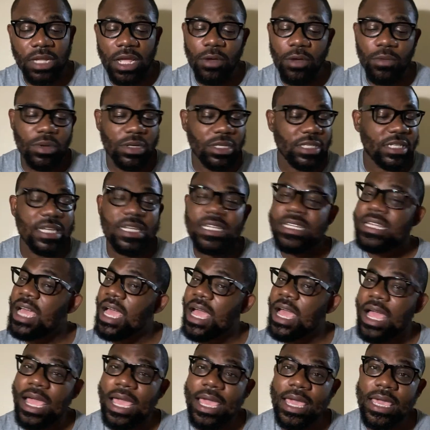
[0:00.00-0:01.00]
would
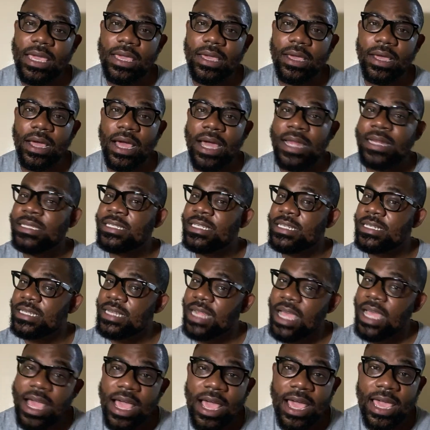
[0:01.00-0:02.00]
deny and
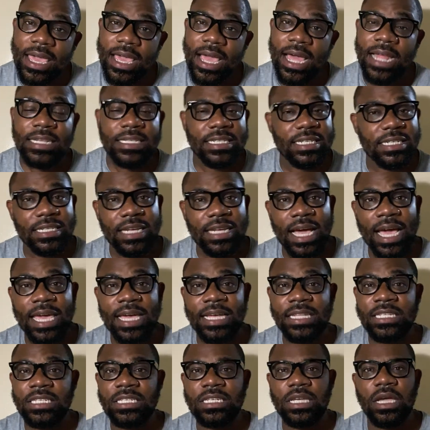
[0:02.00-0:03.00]
deny and deny
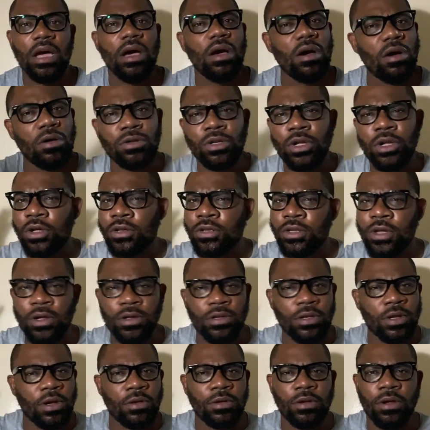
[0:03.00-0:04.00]
and say, oh,
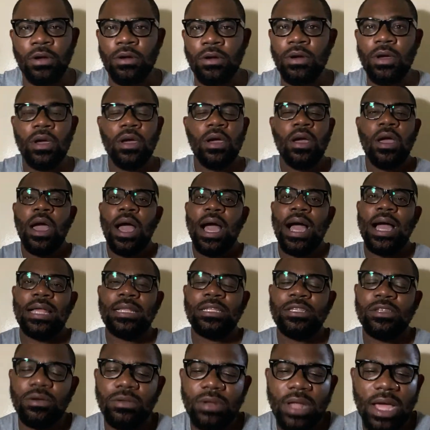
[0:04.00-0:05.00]
no, I
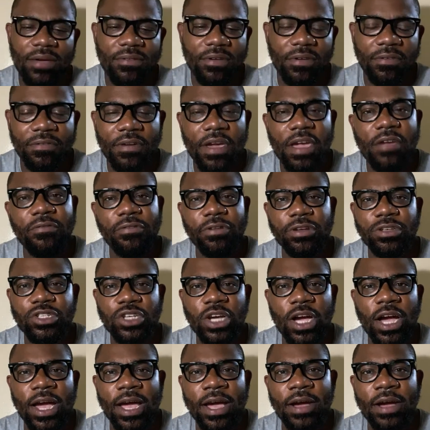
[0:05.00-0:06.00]
don't have a favorite
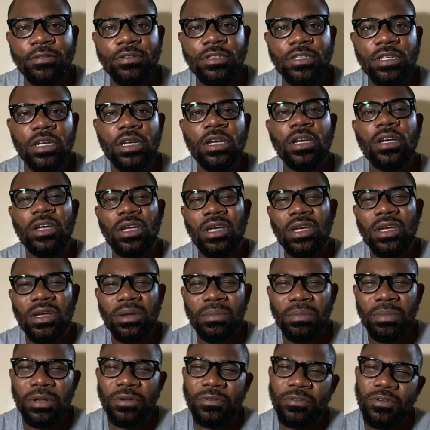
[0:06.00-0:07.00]
child.
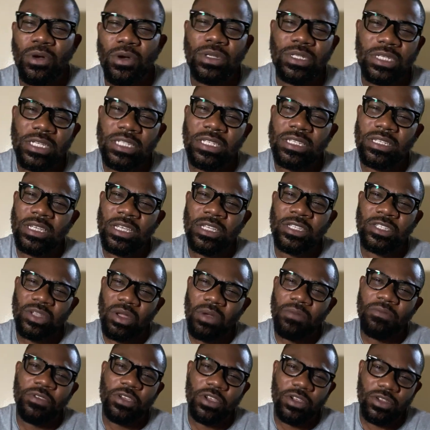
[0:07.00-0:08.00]
But of course, it's
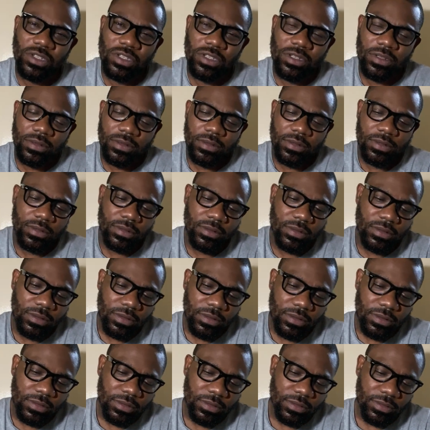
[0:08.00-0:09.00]
obvious.
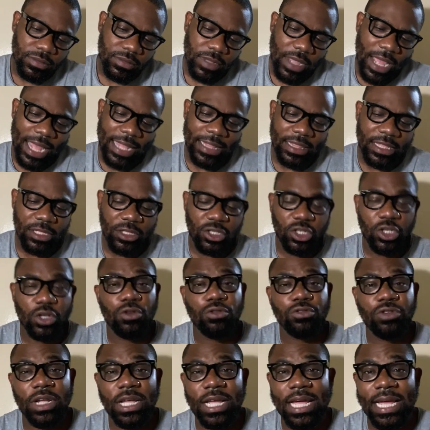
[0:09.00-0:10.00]
And the
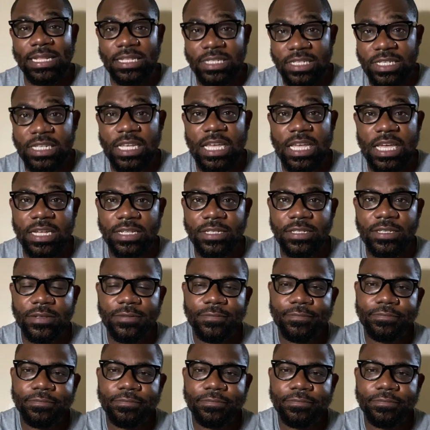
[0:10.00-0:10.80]
children can see it.